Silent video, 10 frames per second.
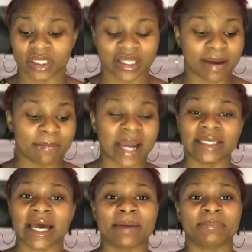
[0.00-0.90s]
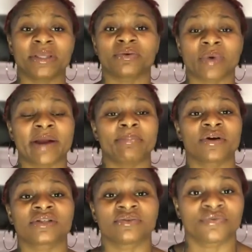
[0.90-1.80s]
that might not be the right
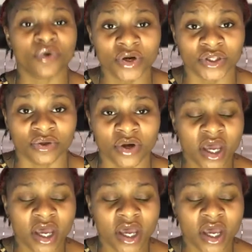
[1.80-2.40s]
person for you.